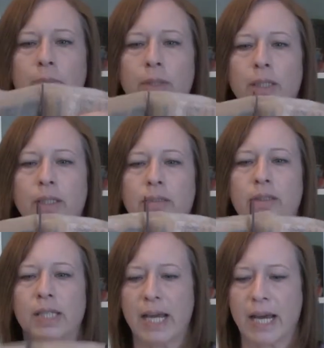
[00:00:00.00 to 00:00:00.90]
to be
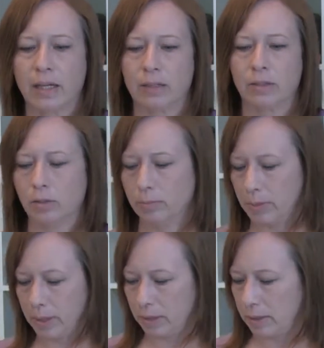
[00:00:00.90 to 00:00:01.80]
exact,
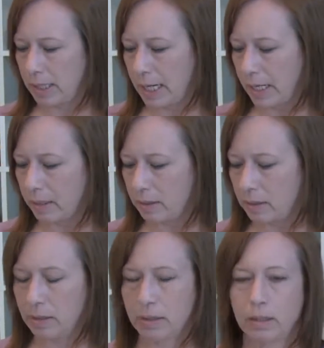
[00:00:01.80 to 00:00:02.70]
super
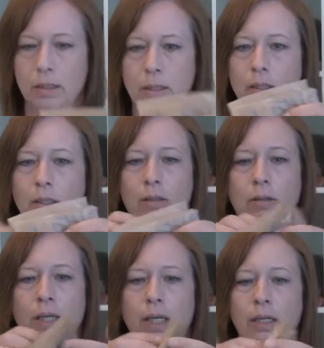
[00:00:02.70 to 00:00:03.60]
exact.
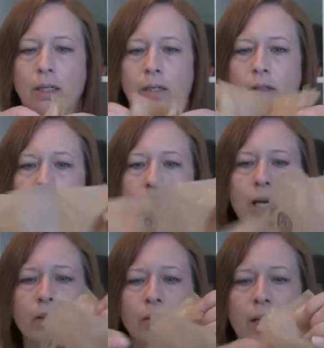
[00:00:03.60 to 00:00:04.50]
Okay, so
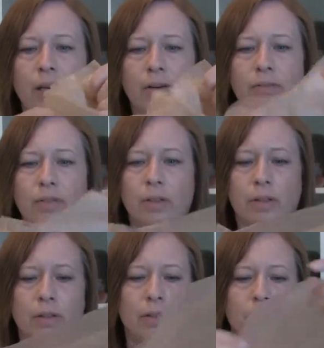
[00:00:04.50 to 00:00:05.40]
now you have
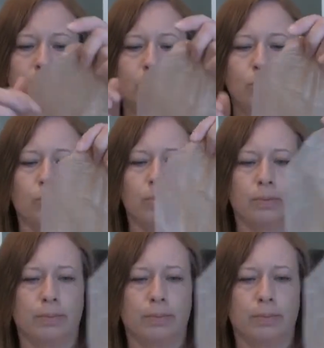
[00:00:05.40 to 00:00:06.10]
this loop.